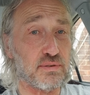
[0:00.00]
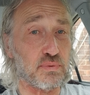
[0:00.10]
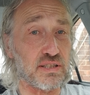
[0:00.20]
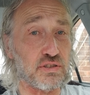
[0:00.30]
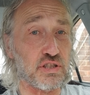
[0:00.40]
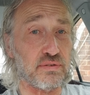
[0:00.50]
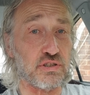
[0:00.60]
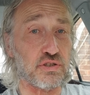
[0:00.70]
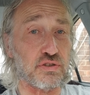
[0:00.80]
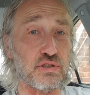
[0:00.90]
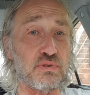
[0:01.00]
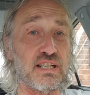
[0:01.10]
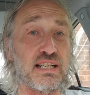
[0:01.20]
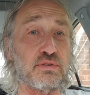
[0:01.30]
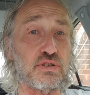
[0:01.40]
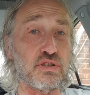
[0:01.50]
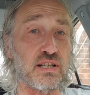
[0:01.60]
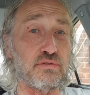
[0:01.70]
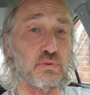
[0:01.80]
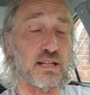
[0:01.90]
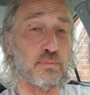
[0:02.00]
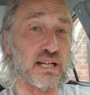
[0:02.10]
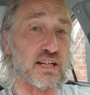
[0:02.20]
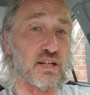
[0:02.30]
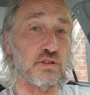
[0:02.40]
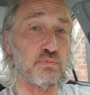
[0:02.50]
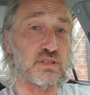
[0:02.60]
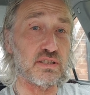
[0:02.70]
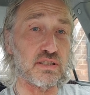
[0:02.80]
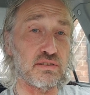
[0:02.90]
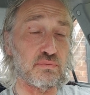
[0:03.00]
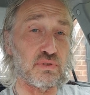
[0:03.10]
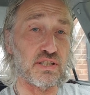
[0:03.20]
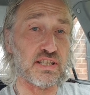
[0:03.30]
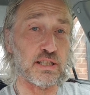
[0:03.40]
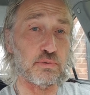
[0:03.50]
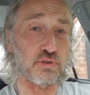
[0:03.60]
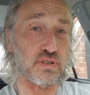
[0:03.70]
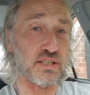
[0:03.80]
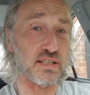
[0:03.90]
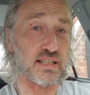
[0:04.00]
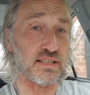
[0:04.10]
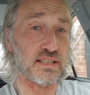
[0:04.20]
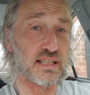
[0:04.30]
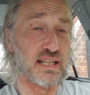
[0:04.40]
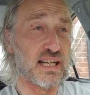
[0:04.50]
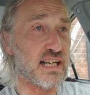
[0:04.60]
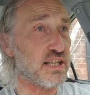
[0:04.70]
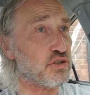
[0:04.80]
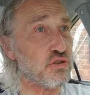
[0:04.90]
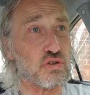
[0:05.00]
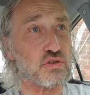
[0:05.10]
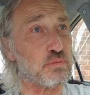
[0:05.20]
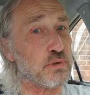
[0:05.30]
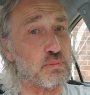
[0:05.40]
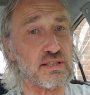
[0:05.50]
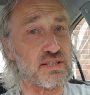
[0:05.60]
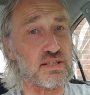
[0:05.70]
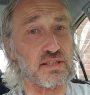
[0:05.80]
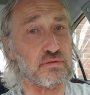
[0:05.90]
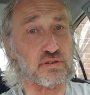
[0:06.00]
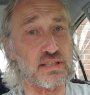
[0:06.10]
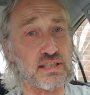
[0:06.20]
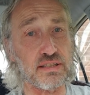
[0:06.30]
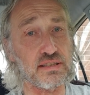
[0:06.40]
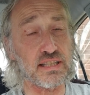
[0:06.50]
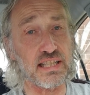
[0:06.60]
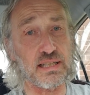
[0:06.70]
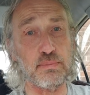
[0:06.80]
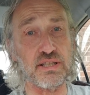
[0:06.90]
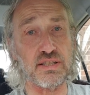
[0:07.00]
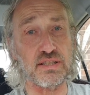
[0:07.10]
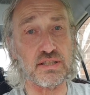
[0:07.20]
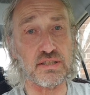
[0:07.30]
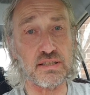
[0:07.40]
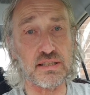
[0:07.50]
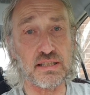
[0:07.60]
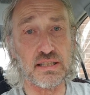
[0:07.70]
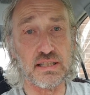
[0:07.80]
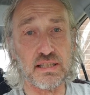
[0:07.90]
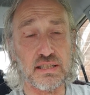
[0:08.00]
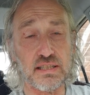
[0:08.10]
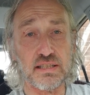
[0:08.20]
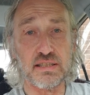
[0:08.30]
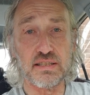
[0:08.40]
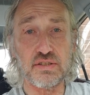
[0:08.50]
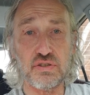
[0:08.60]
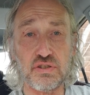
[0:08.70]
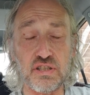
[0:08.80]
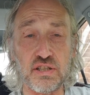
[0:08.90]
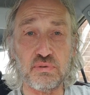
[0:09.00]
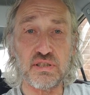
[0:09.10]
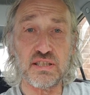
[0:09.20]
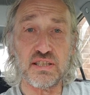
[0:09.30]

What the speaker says: while the driving instructor was allowed to drive away back home with his tail between his legs. It's not good publicity for any business. So